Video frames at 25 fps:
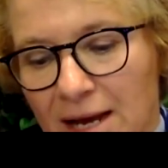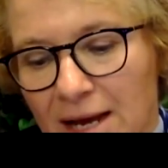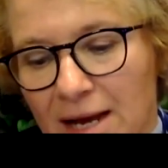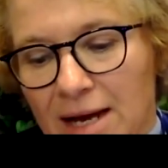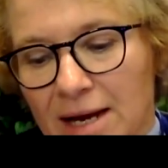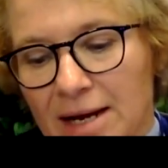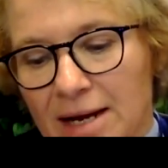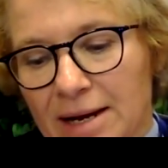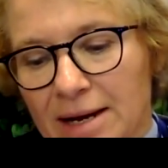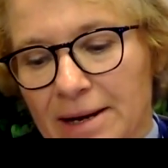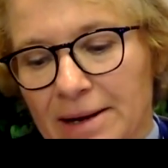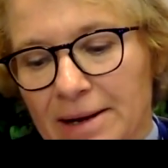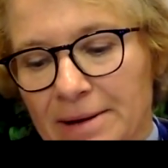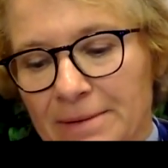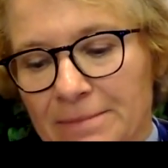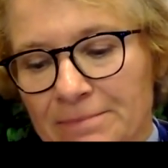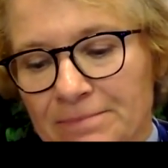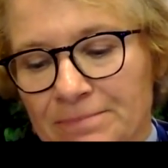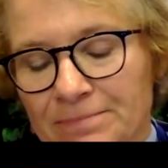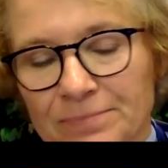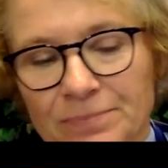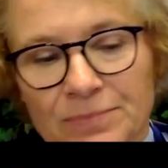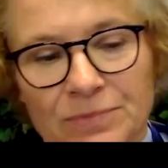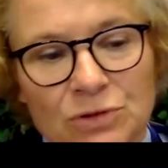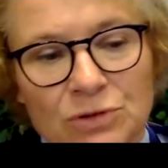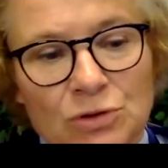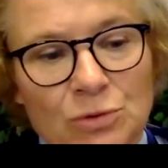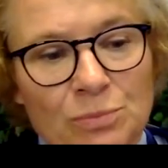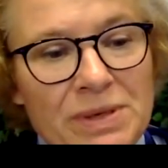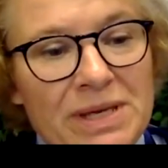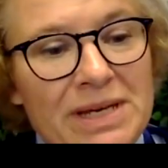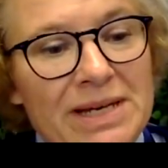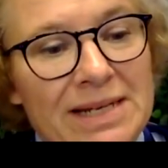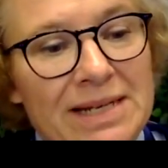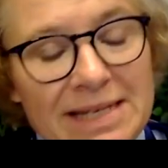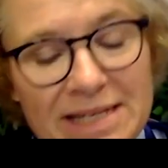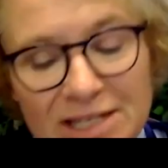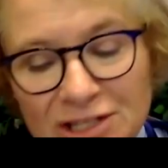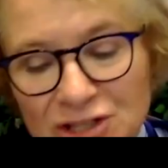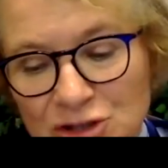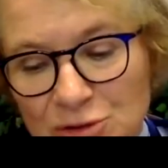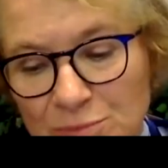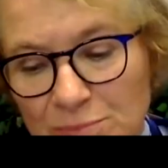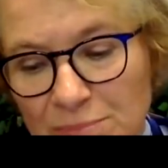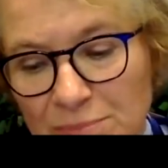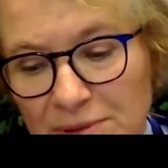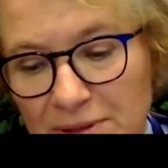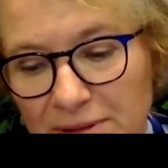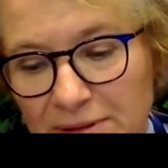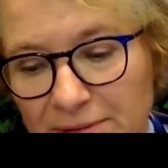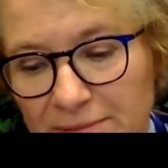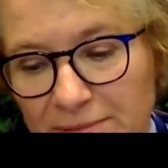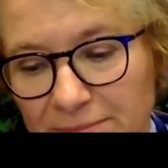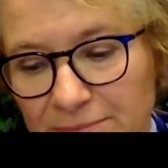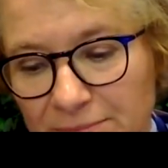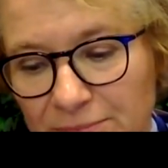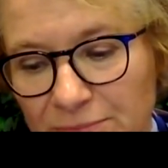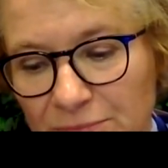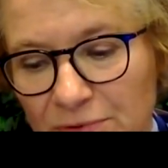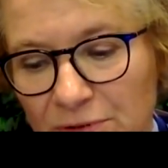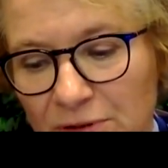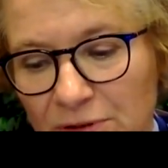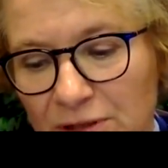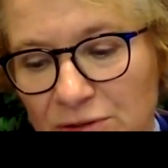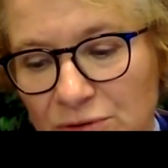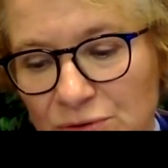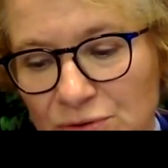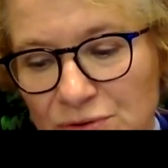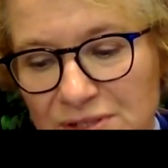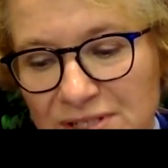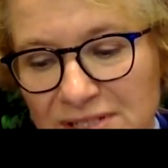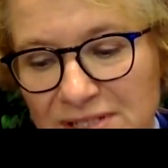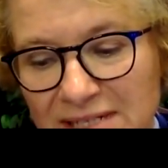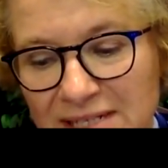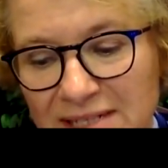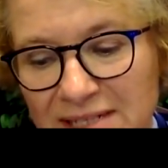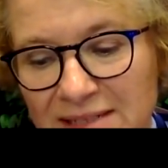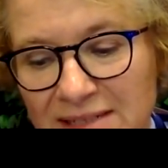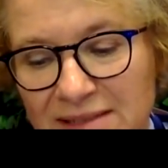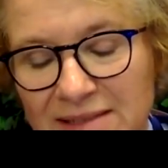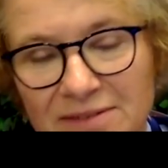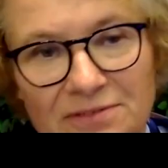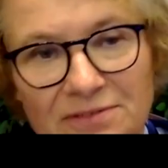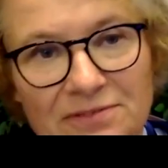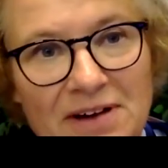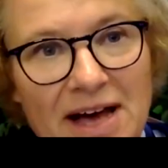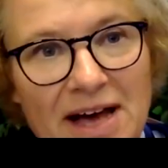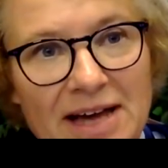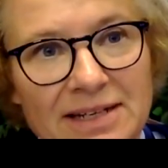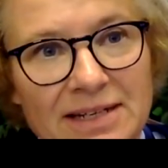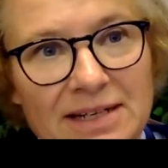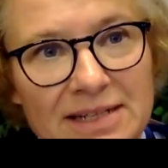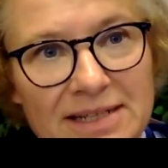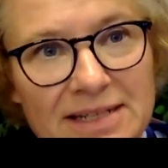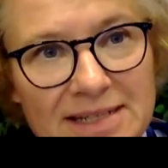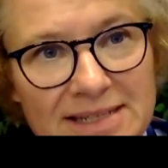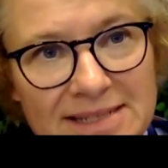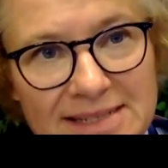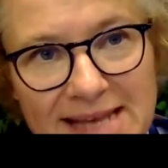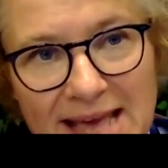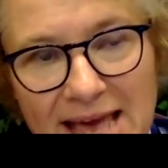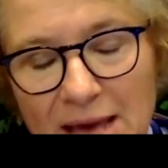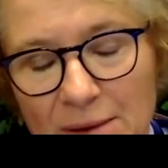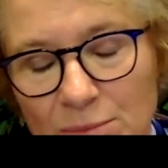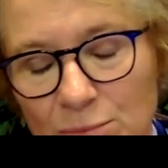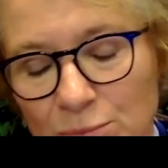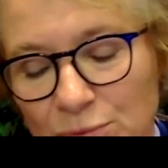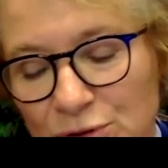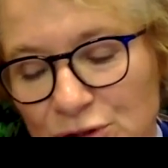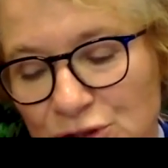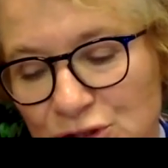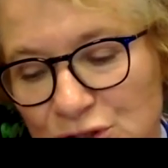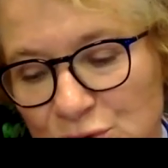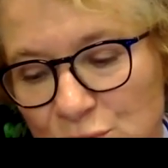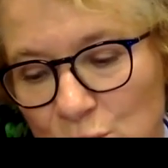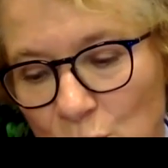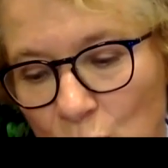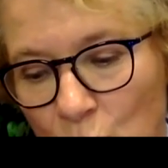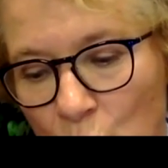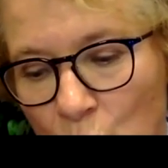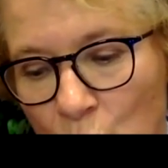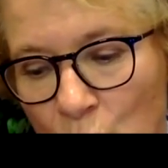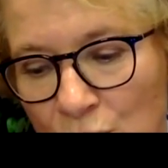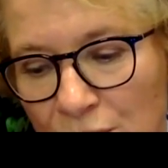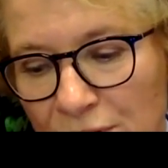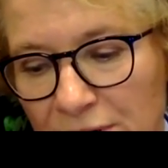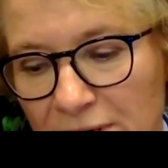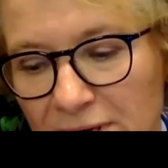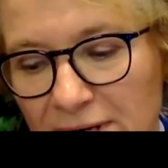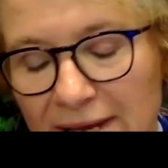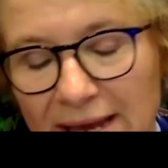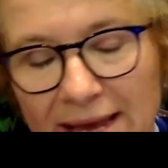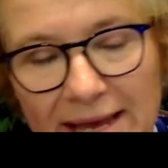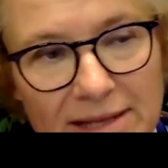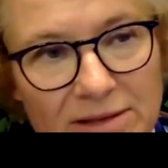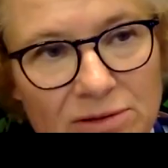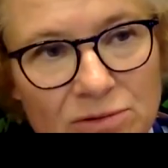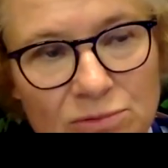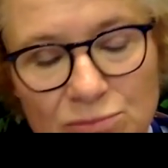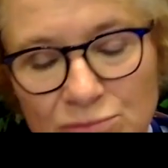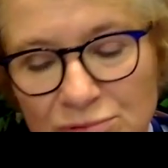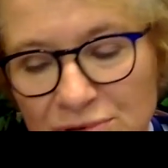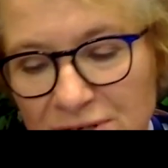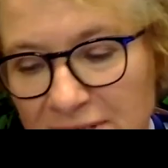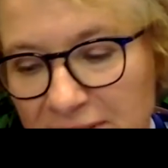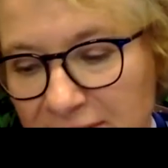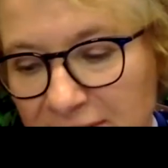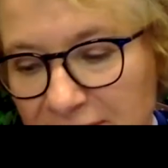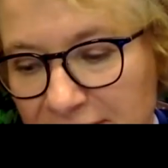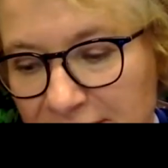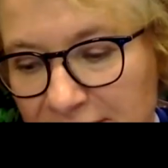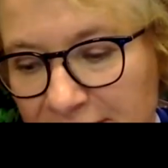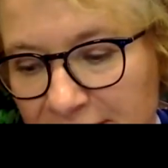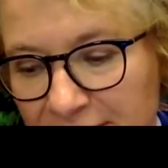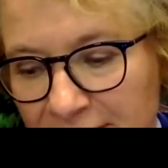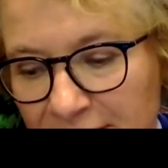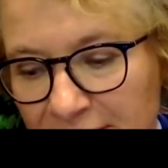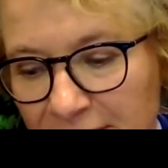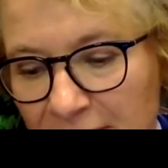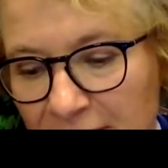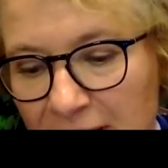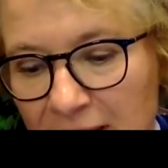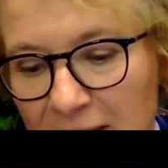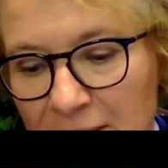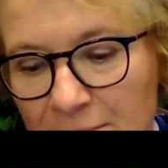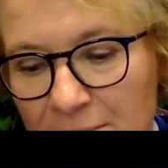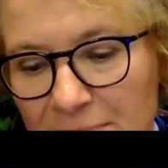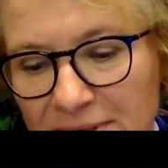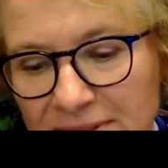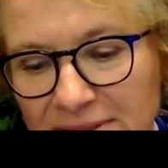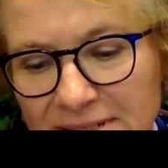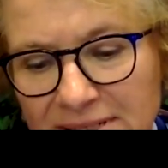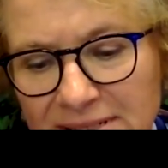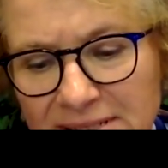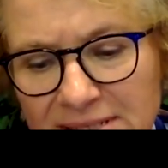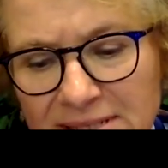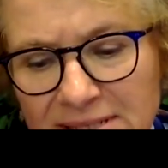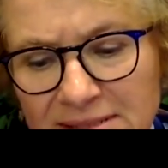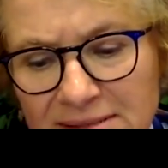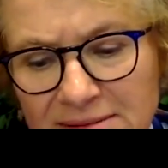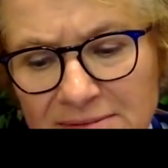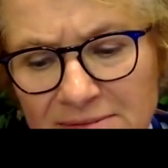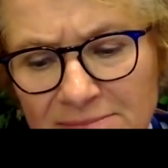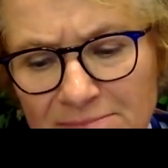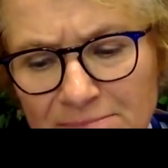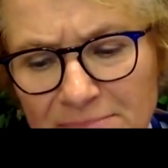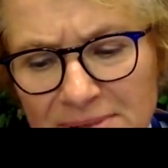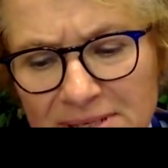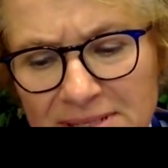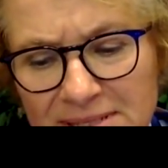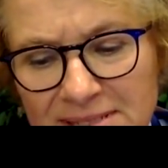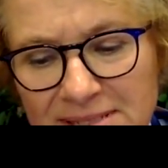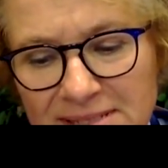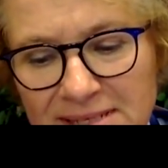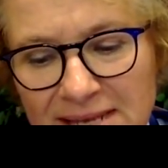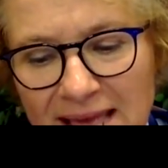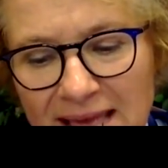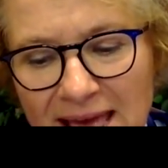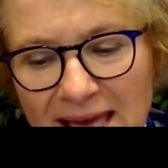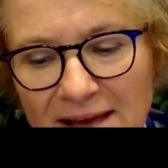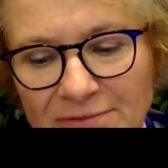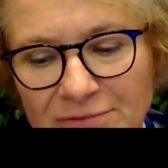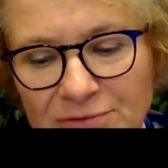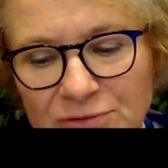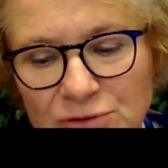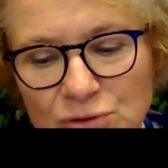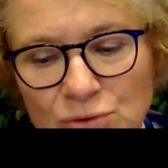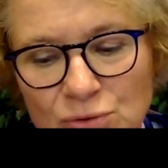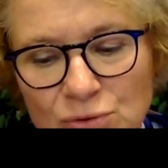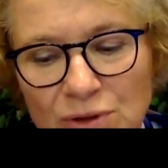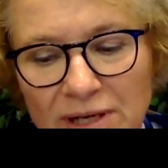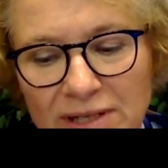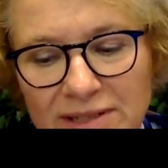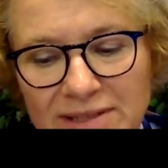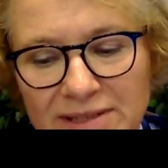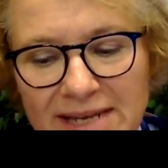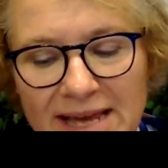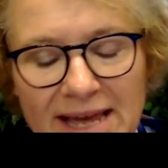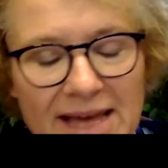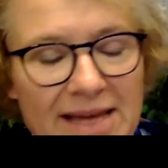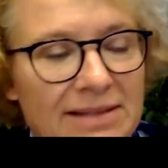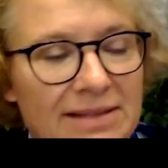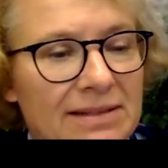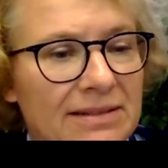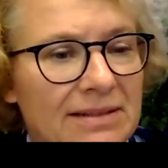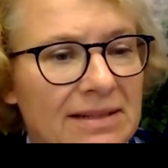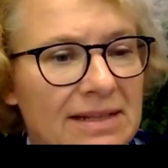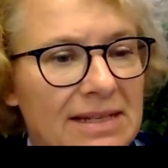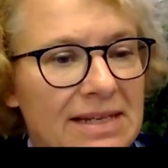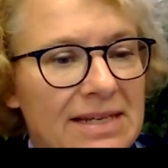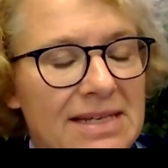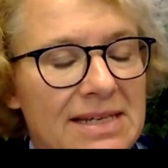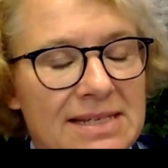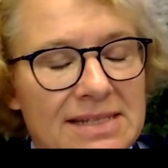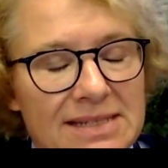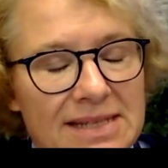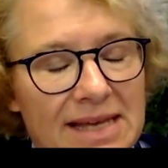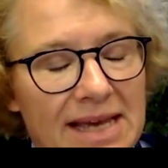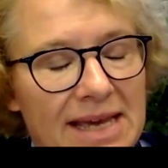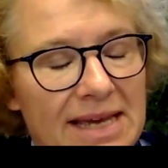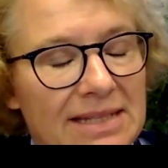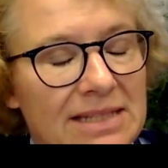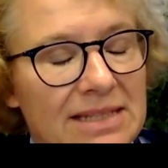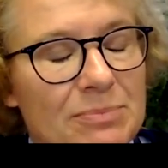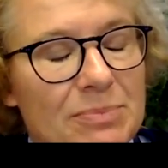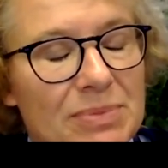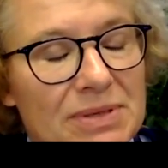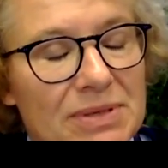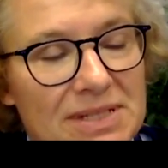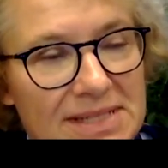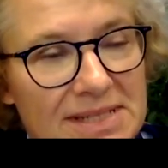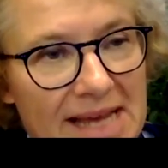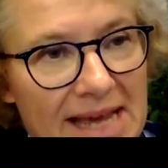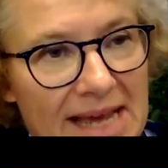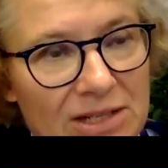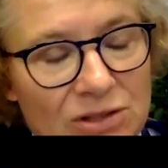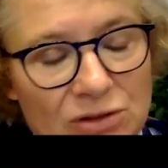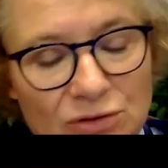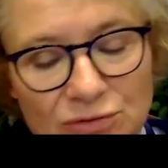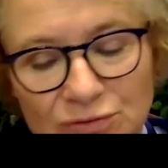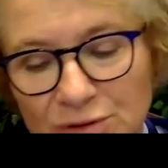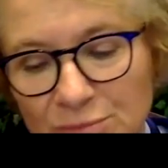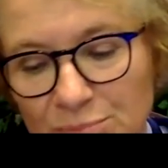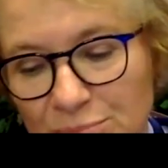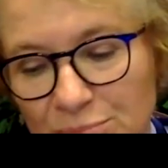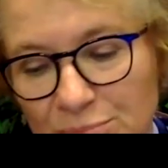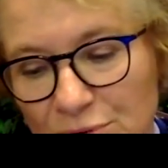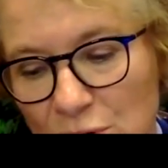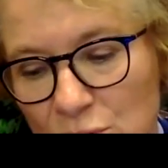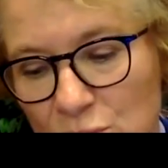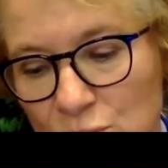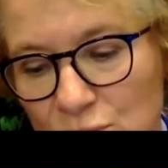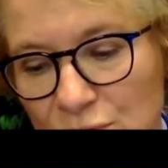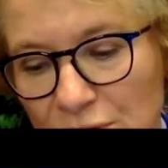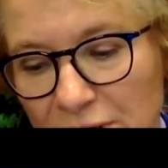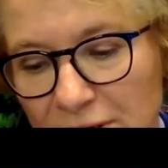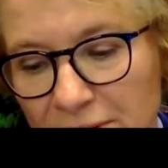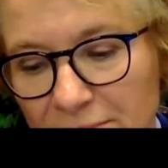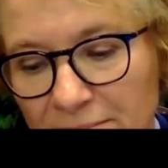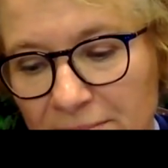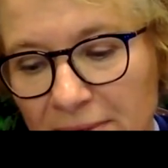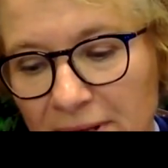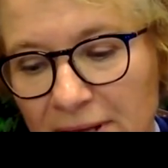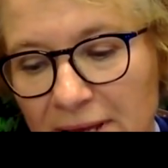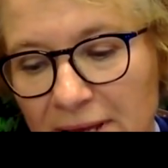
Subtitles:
To be eligible to seek the final exam, which is oral and written, participants have to attend at least 80% of the program